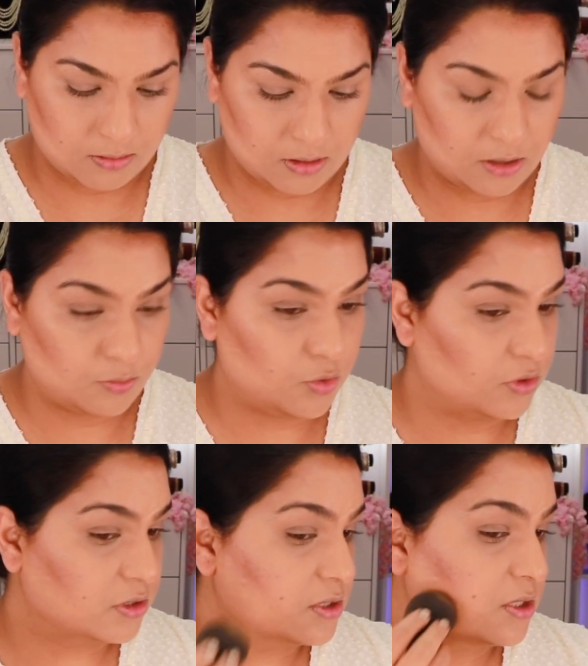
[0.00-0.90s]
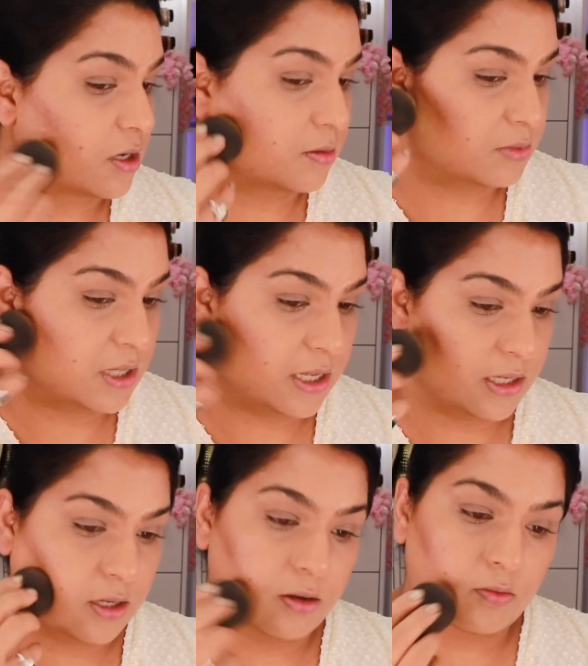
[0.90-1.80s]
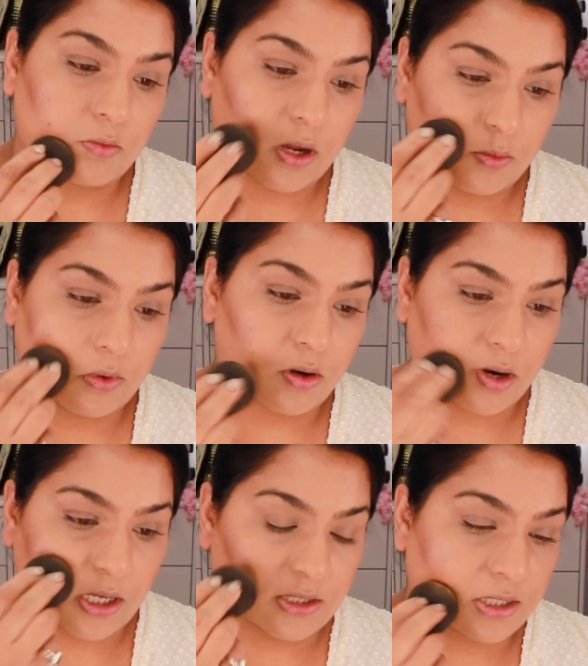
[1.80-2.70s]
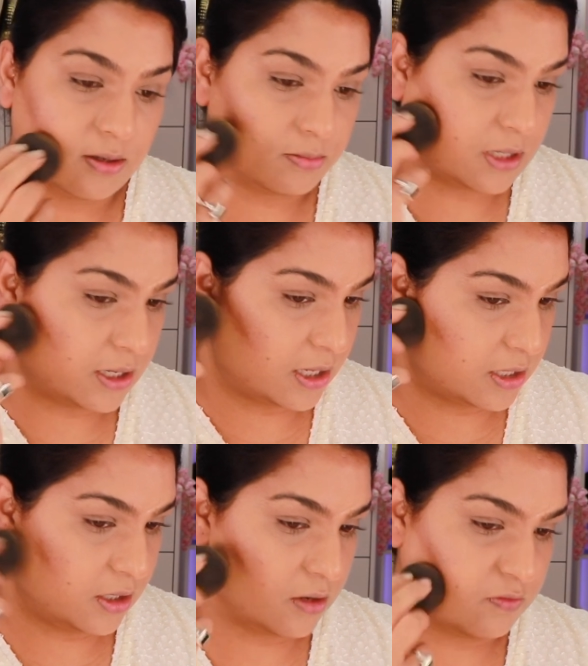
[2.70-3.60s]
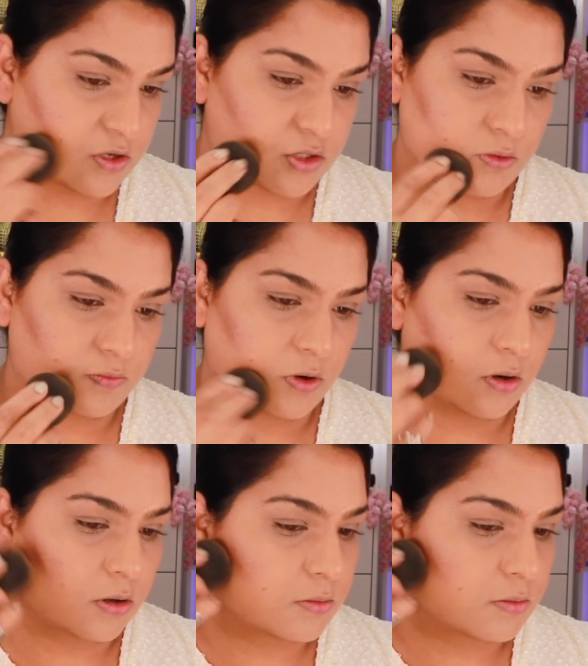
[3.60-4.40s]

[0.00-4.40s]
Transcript: And I'm going to start applying it right where I didn't apply any coverage so far.